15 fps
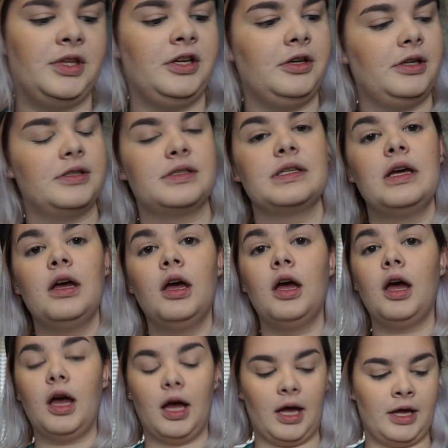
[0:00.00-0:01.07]
here it is.
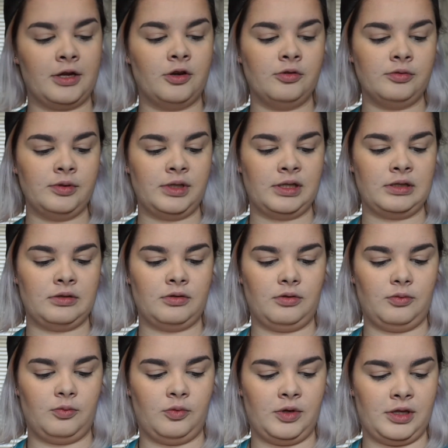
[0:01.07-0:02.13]
I go in
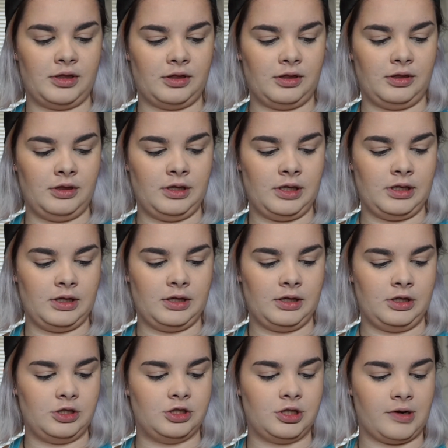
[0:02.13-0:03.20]
with
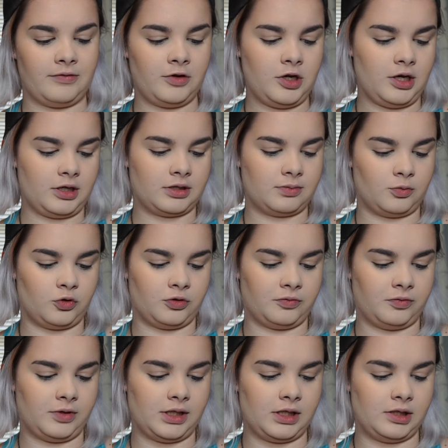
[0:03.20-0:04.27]
the Jeffree X
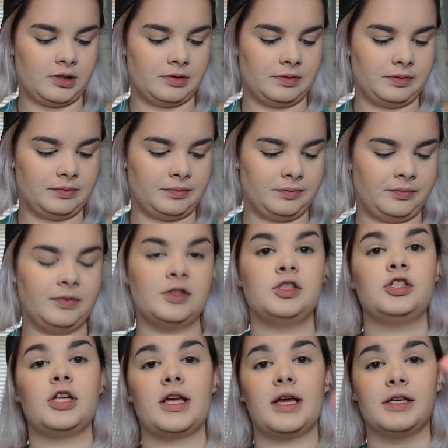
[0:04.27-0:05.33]
Morphe
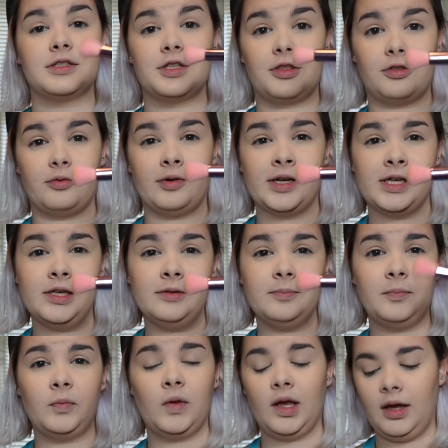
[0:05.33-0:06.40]
JS3,
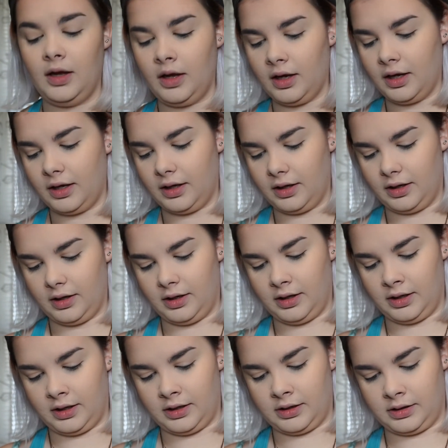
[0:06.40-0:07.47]

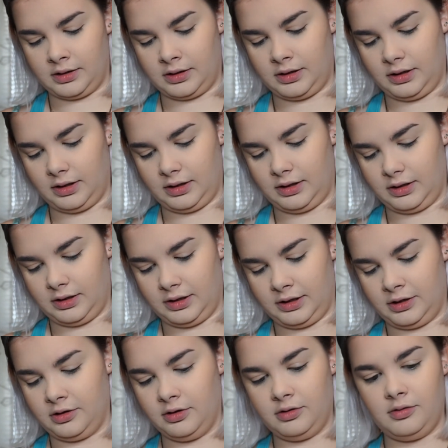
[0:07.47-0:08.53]
and I
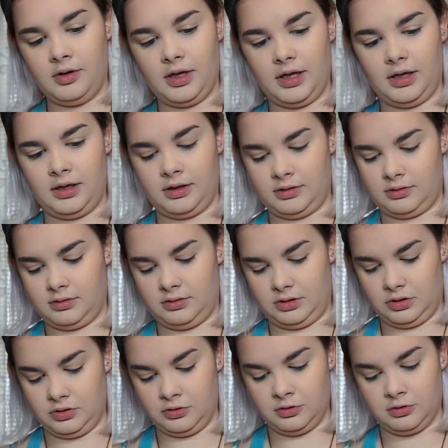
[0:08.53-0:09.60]
go
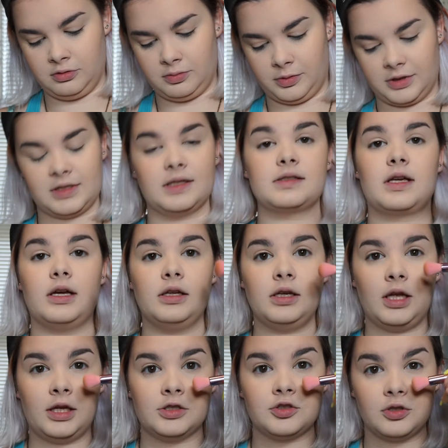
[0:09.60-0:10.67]
into Princess Cut and
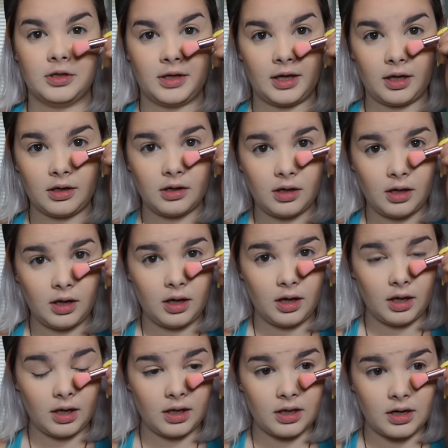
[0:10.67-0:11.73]
Angel again,
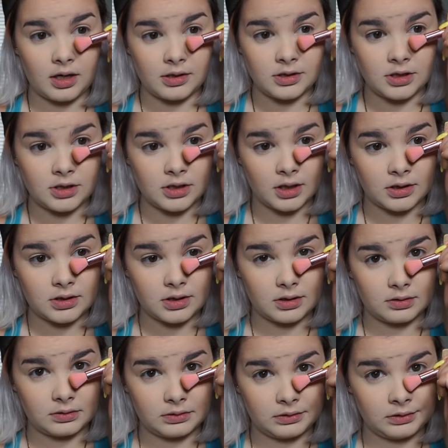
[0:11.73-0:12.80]
and I just
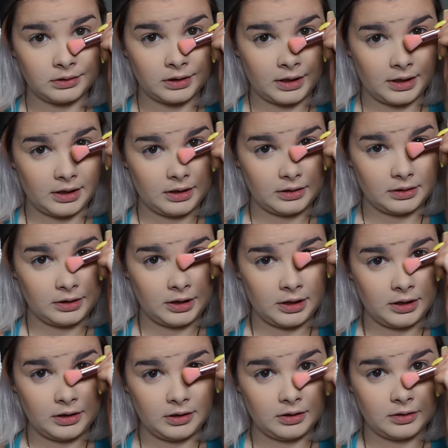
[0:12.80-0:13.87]
lightly